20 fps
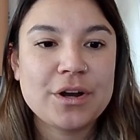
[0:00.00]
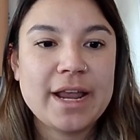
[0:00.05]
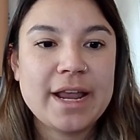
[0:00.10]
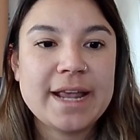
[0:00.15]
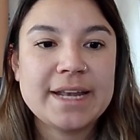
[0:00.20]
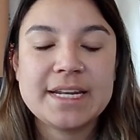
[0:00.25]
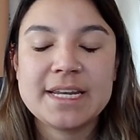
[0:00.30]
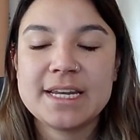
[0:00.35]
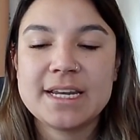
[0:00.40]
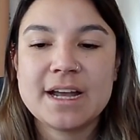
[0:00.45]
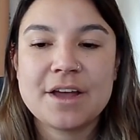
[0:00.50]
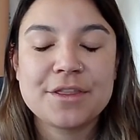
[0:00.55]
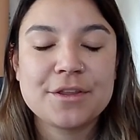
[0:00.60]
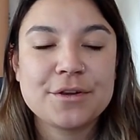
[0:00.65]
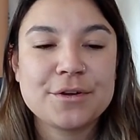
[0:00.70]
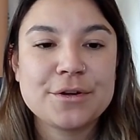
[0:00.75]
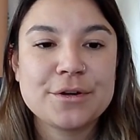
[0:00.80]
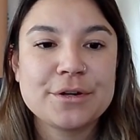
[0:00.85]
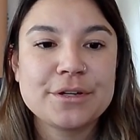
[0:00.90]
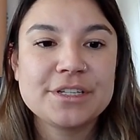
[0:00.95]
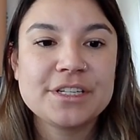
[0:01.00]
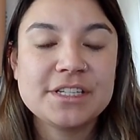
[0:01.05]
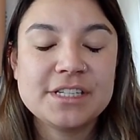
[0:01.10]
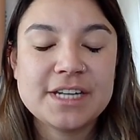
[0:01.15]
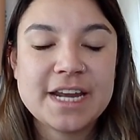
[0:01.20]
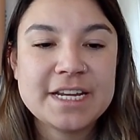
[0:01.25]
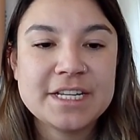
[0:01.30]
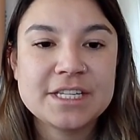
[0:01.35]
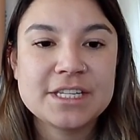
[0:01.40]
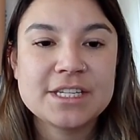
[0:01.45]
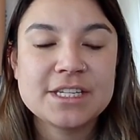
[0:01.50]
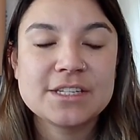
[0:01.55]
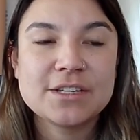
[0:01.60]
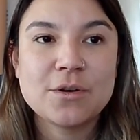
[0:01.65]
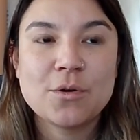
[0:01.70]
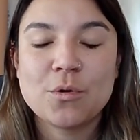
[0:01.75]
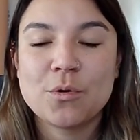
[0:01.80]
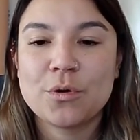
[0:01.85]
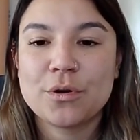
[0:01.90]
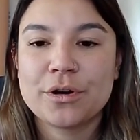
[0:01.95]
any other states
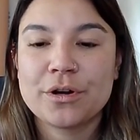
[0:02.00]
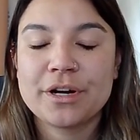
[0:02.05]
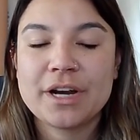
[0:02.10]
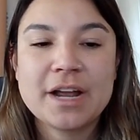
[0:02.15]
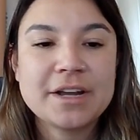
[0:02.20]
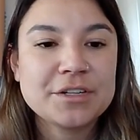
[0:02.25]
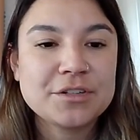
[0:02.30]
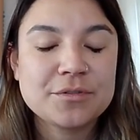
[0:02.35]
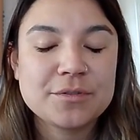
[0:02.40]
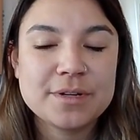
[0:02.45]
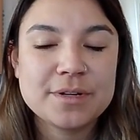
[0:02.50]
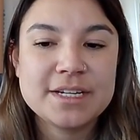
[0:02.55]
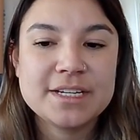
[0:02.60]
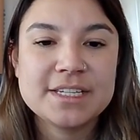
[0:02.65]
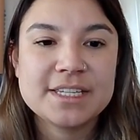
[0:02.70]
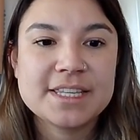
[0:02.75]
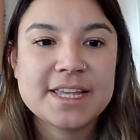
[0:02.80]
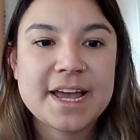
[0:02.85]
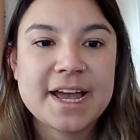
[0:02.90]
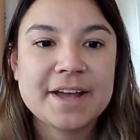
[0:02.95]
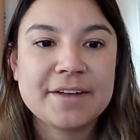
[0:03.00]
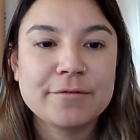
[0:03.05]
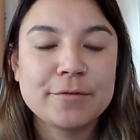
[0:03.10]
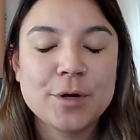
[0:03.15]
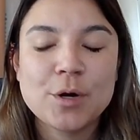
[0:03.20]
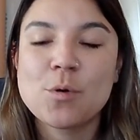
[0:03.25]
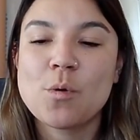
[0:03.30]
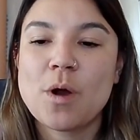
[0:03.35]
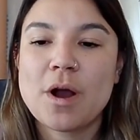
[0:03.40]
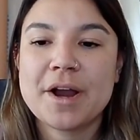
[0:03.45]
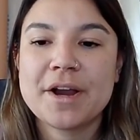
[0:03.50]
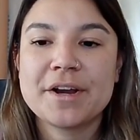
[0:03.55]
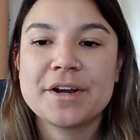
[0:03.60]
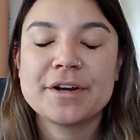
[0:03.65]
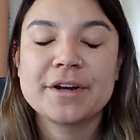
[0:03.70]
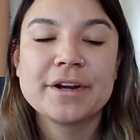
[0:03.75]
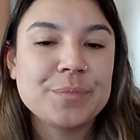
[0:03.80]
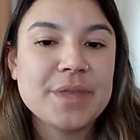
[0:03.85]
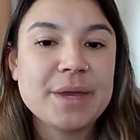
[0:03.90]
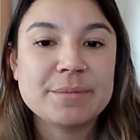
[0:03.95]
or countries that
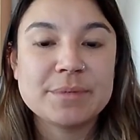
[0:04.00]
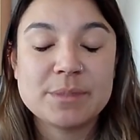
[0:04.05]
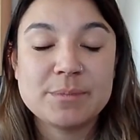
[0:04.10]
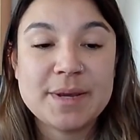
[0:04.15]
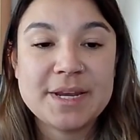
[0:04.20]
require them to pay